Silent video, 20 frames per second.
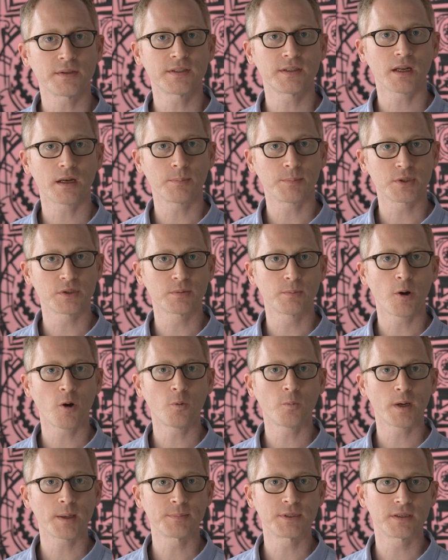set up a
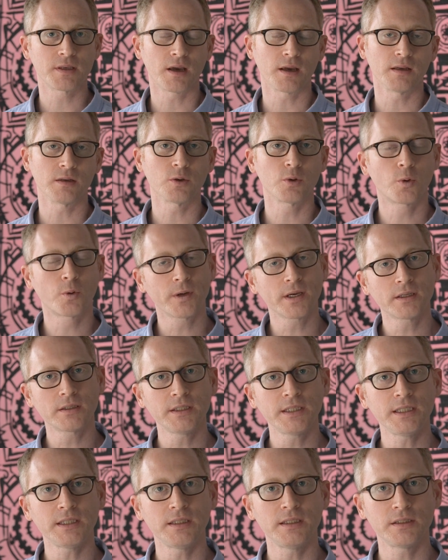small website
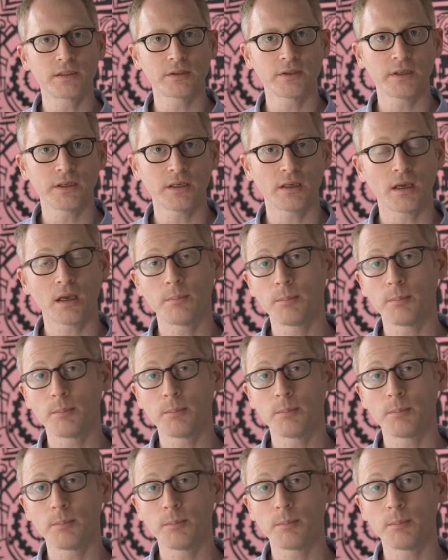quickly, easily,